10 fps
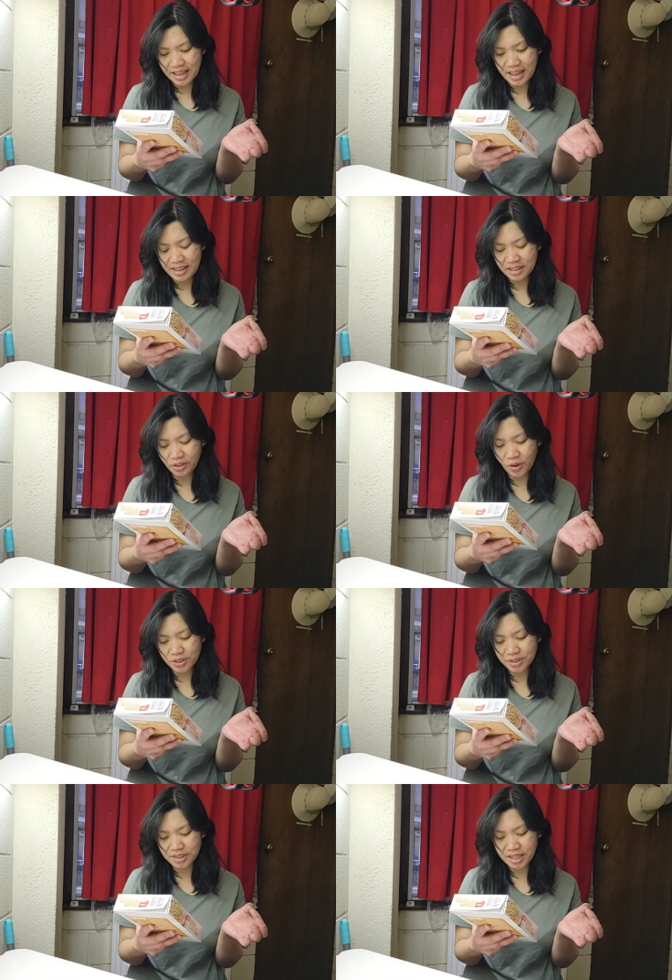and it
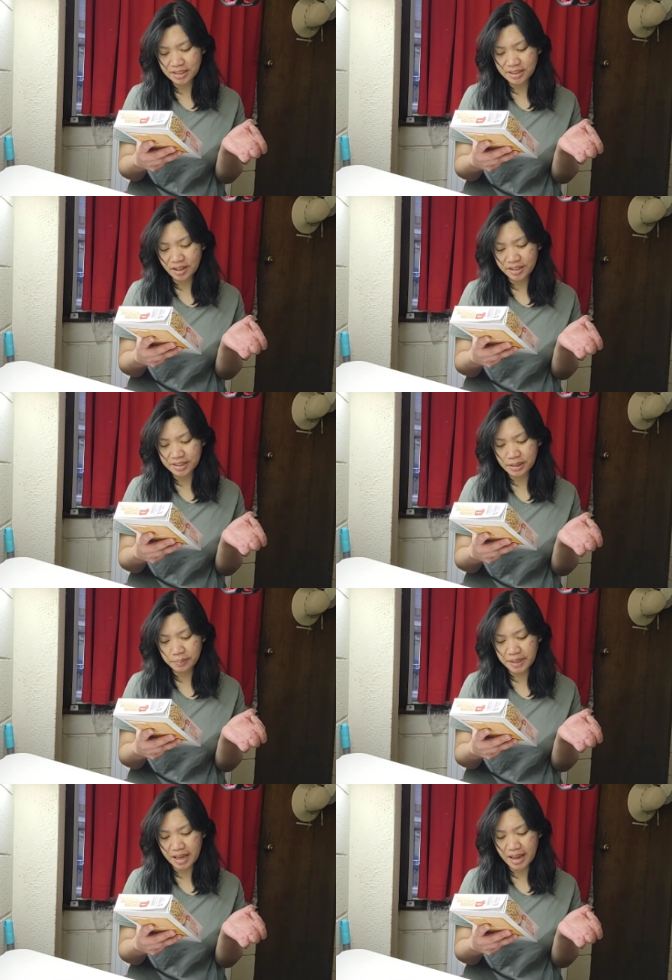also says
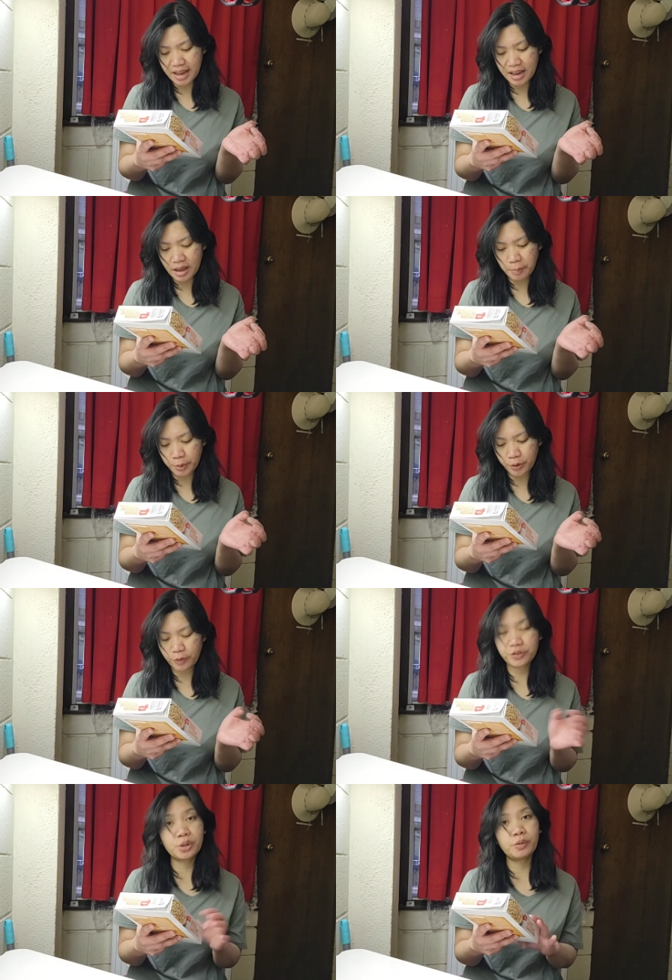RSPCA
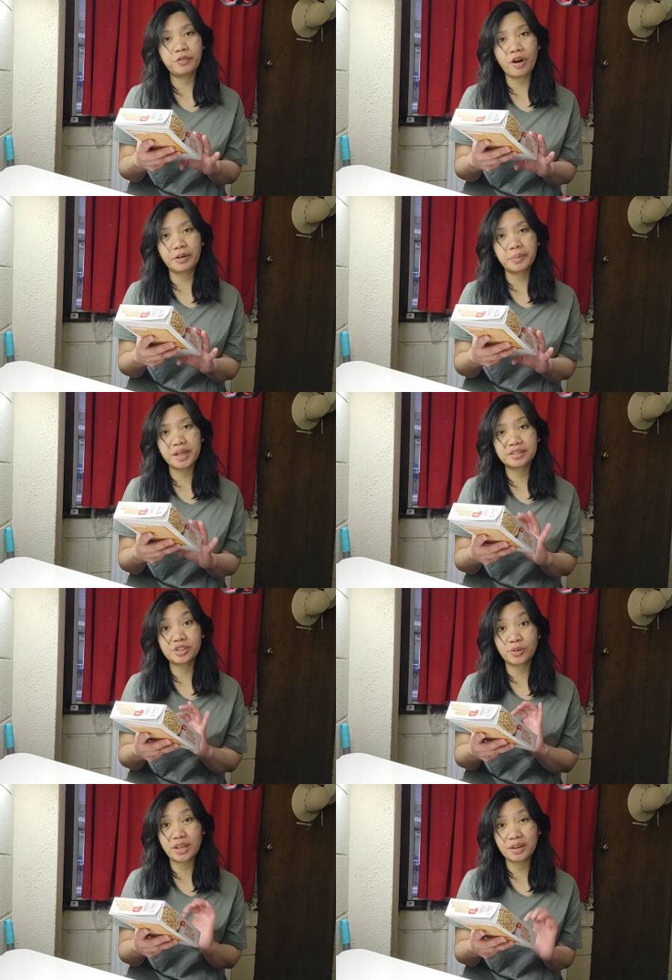approved farming.
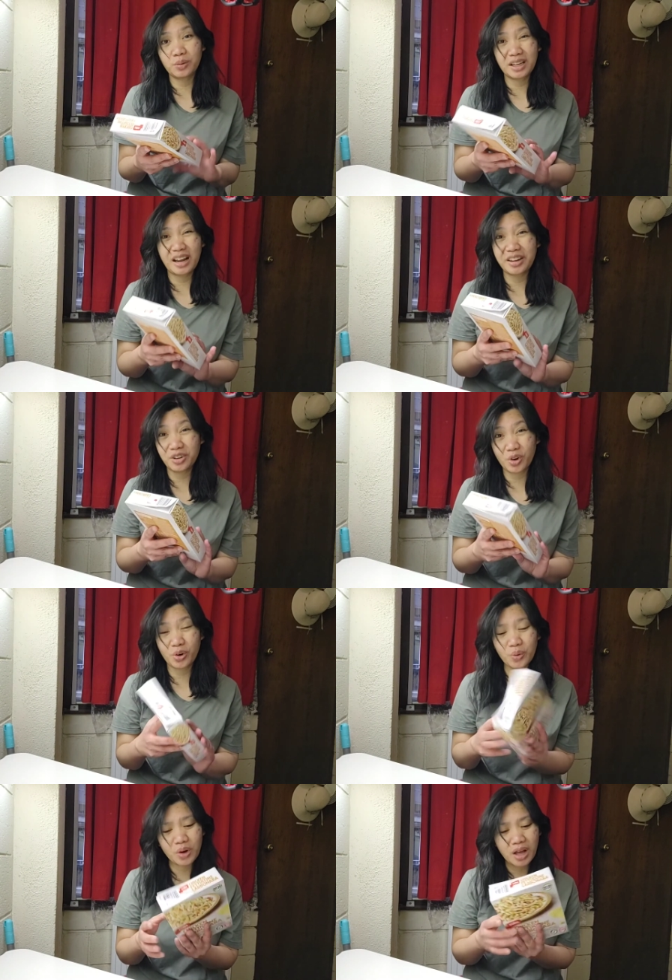So that one I
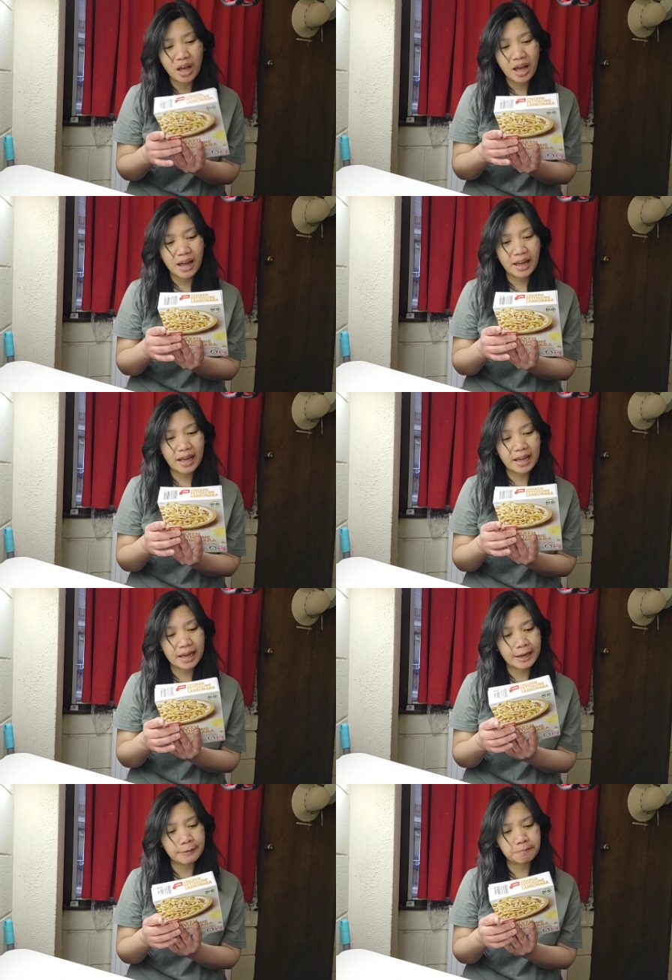know.
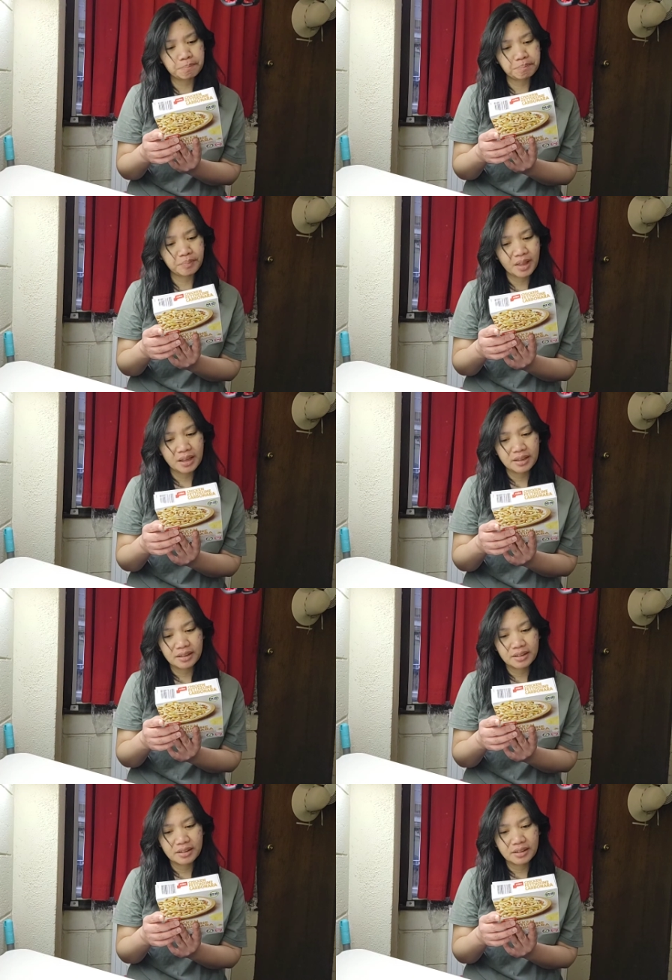Um,
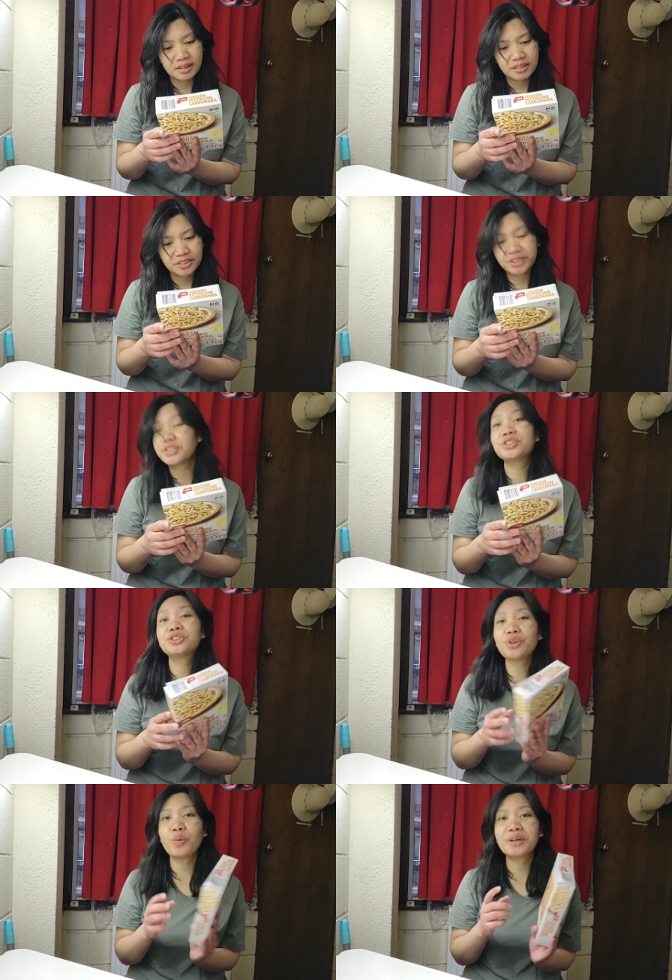there's
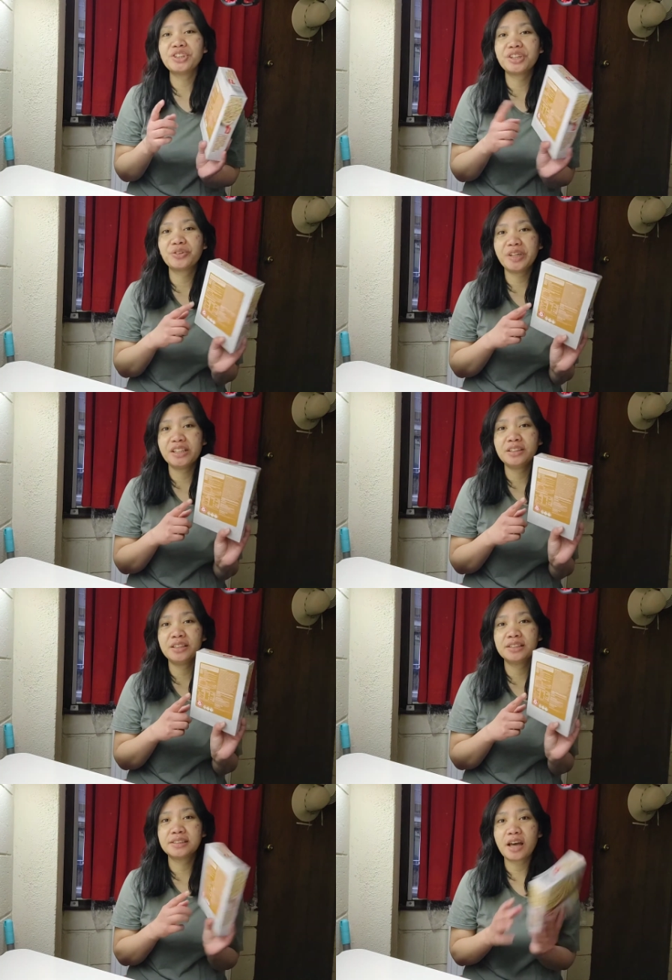so much
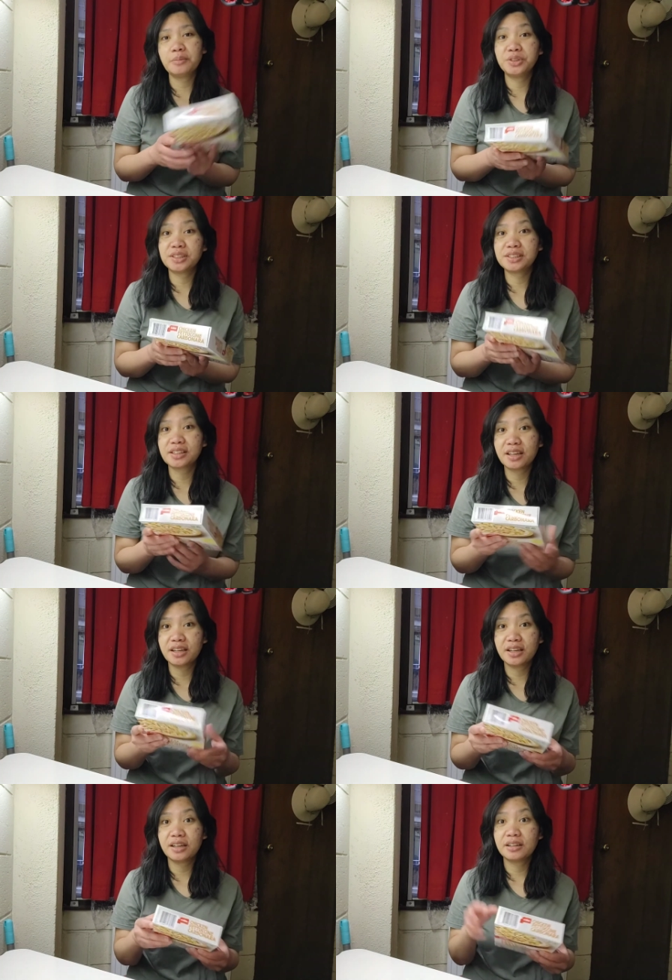ingredients. I'm just
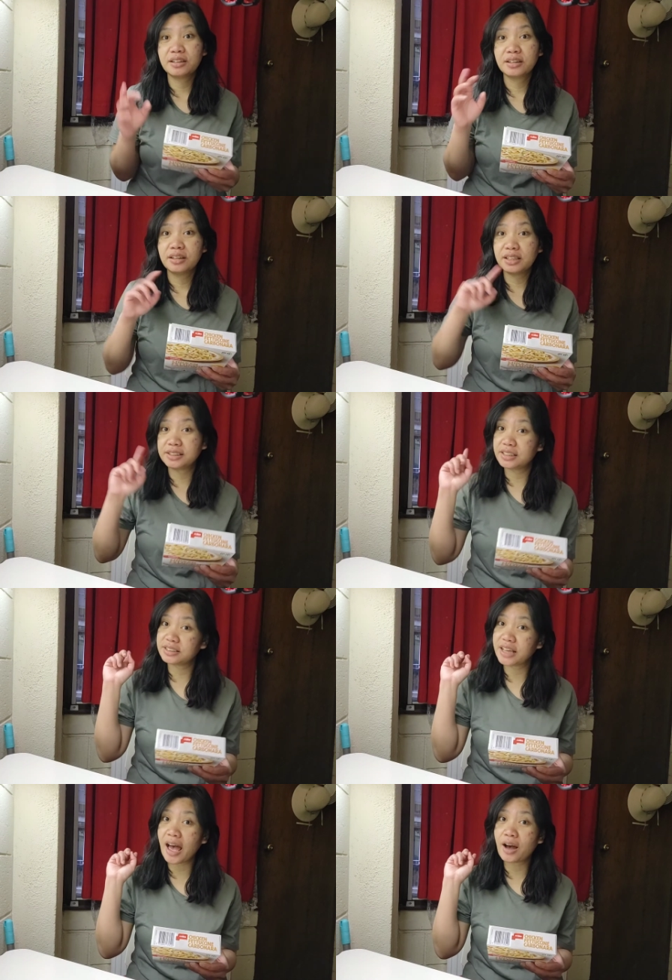gonna list it
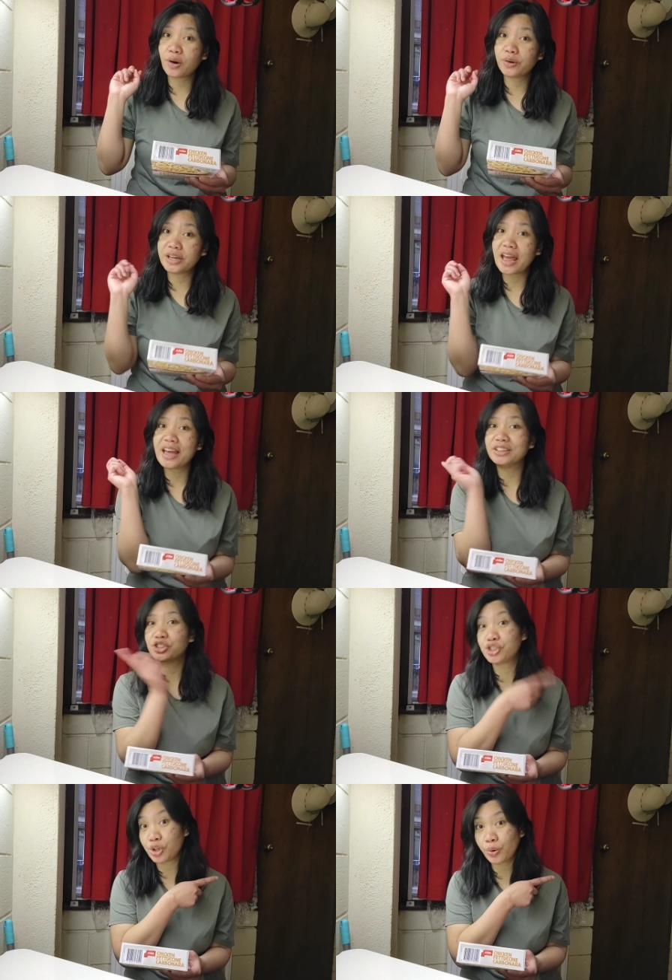down and
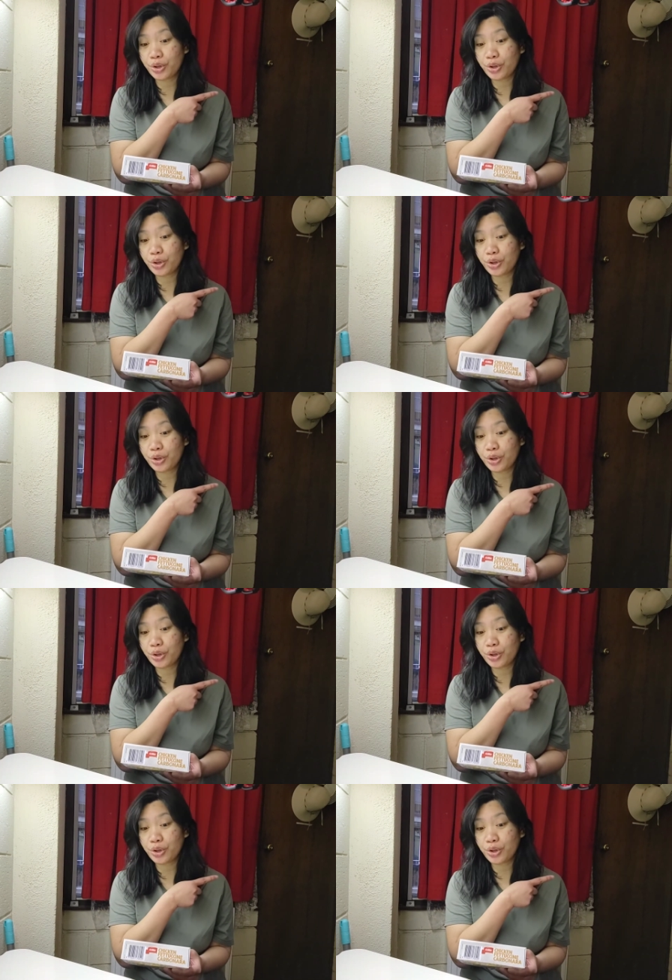show